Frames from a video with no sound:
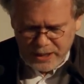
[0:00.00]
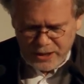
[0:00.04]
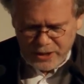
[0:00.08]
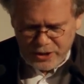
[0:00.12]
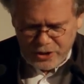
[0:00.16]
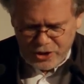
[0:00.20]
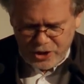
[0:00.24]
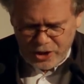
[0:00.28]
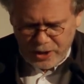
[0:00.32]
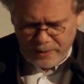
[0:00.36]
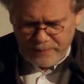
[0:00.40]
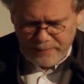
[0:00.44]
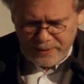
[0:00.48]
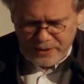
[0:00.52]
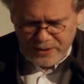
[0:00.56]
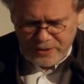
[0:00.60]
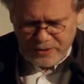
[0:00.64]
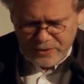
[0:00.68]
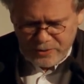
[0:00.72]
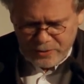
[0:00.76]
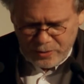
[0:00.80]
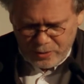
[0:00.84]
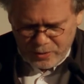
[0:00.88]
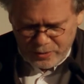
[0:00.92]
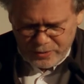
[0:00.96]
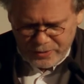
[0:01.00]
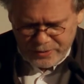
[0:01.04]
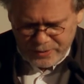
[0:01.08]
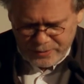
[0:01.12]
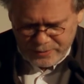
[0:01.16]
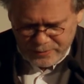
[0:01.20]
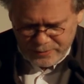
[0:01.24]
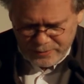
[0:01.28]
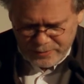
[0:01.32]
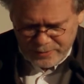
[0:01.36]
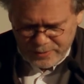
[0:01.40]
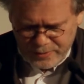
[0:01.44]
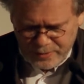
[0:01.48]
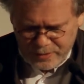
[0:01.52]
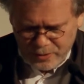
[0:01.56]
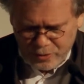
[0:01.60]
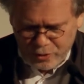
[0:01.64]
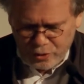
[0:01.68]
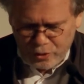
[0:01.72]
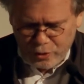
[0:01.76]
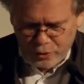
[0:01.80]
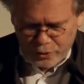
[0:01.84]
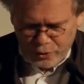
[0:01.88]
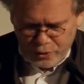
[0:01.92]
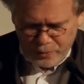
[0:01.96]
German soldiers
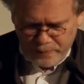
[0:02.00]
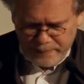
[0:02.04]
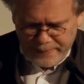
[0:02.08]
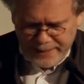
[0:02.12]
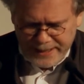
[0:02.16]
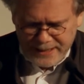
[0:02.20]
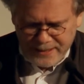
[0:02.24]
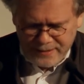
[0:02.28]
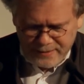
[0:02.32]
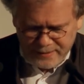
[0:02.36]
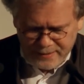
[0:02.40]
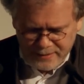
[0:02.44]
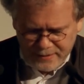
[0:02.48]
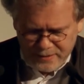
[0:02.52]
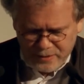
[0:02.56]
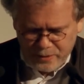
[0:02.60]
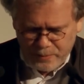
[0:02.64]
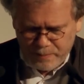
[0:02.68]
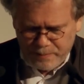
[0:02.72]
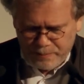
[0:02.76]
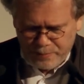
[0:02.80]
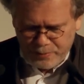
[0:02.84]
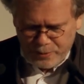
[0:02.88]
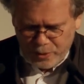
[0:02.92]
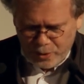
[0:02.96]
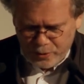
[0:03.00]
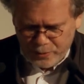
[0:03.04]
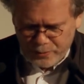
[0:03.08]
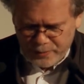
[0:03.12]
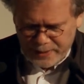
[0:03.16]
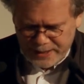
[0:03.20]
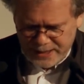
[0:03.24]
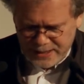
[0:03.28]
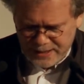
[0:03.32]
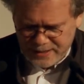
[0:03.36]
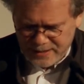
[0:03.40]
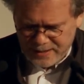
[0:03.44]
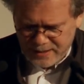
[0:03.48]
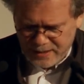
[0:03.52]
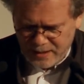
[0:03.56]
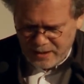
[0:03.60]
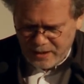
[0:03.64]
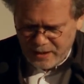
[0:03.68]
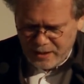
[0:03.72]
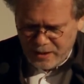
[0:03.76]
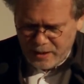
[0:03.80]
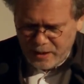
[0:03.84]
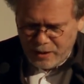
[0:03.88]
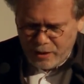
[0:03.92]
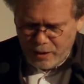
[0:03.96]
documented the progress
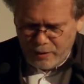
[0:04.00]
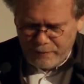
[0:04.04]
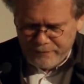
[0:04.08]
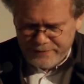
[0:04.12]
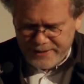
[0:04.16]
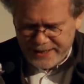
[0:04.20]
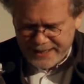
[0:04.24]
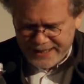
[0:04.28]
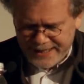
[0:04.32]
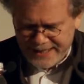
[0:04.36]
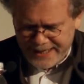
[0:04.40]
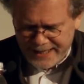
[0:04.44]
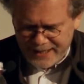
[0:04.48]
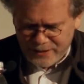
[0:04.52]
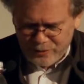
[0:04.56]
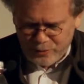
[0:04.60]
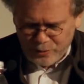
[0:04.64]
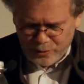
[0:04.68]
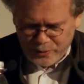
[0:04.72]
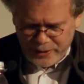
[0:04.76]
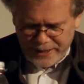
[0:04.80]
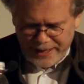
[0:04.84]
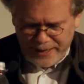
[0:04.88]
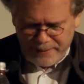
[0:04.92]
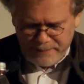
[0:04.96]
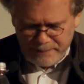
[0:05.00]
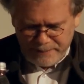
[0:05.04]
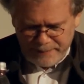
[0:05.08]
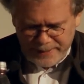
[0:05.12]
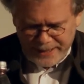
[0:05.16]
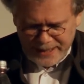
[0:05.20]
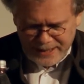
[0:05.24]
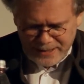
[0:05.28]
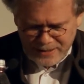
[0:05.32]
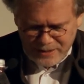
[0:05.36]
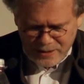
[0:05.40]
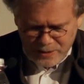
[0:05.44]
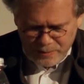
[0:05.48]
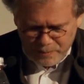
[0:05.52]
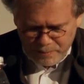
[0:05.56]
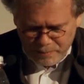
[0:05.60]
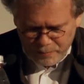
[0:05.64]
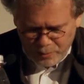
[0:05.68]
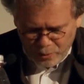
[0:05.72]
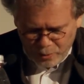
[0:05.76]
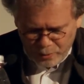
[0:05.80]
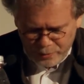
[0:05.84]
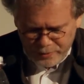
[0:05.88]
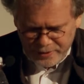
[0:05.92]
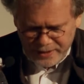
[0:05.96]
of their ghetto campaigns
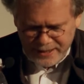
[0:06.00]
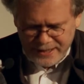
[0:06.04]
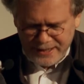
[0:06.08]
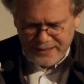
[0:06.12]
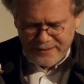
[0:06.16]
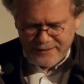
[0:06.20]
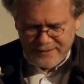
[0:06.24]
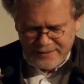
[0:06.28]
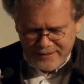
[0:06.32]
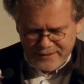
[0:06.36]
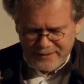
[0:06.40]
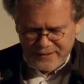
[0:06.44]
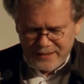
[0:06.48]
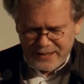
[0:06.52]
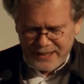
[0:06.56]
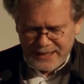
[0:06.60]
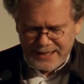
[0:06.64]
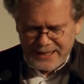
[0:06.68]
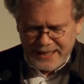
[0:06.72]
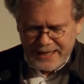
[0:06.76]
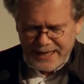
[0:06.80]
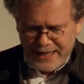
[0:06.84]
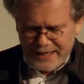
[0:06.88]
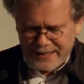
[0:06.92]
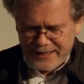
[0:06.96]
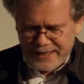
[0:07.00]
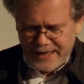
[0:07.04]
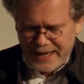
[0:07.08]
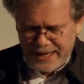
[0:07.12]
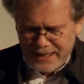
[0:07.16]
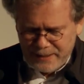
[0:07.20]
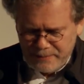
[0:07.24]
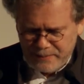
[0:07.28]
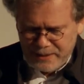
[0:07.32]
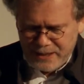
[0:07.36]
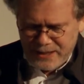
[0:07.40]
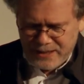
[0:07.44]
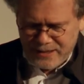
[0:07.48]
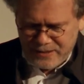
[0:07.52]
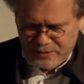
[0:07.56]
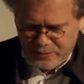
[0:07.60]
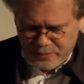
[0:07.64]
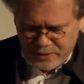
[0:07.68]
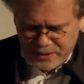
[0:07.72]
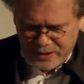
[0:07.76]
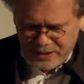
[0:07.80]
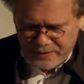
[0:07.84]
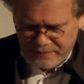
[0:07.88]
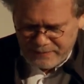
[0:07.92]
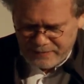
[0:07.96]
both internally and
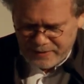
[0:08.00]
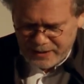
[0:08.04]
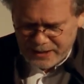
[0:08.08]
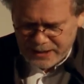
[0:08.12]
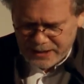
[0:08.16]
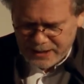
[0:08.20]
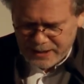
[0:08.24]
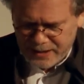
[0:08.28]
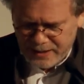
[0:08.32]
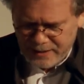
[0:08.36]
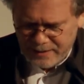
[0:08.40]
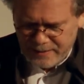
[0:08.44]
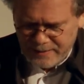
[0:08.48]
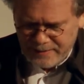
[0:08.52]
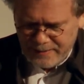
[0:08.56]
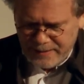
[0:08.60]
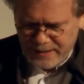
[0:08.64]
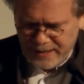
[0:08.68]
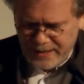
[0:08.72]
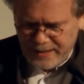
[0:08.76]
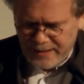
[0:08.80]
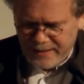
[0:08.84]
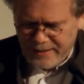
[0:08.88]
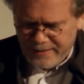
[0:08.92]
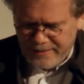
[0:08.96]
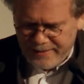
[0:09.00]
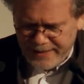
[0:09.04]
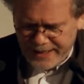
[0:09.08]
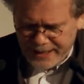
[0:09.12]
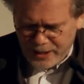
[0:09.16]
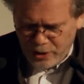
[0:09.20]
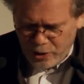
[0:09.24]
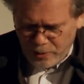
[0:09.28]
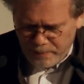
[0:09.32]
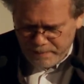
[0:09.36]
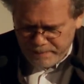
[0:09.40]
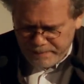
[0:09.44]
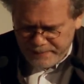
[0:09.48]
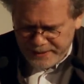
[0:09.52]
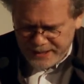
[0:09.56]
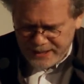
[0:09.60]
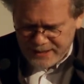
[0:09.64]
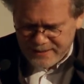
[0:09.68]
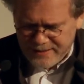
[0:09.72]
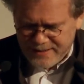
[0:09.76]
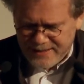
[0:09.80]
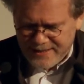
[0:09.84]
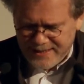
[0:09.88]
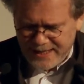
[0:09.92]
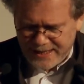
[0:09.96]
administratively. They
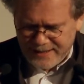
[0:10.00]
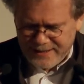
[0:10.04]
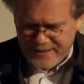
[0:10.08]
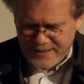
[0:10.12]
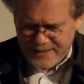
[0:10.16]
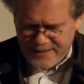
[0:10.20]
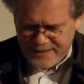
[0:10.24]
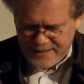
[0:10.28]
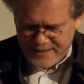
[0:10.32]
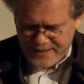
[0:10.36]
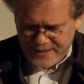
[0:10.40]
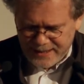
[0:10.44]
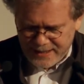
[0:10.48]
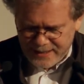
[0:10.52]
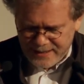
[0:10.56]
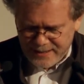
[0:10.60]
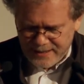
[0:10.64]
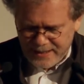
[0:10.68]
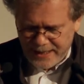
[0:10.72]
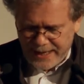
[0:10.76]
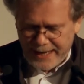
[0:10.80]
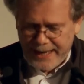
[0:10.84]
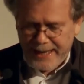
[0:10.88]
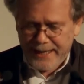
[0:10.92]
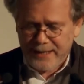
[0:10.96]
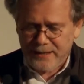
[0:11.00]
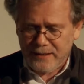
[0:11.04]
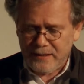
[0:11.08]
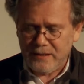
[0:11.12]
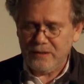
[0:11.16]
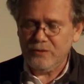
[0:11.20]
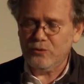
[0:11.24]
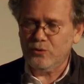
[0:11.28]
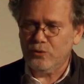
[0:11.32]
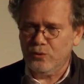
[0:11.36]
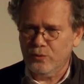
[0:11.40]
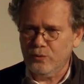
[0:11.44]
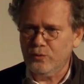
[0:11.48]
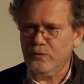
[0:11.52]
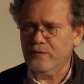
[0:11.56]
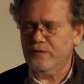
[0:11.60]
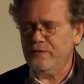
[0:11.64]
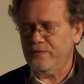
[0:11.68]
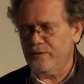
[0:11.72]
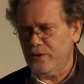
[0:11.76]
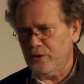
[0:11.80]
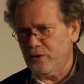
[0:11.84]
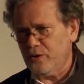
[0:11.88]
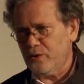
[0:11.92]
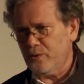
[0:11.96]
compiled statistics and took
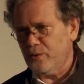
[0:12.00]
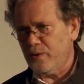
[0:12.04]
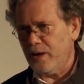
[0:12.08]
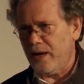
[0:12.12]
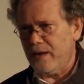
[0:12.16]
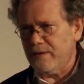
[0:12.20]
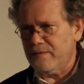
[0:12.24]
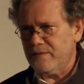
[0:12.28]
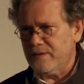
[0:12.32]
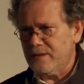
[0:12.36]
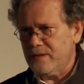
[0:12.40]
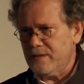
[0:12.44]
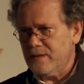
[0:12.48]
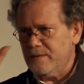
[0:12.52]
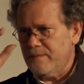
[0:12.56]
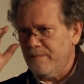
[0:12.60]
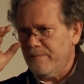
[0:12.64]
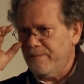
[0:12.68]
photographs.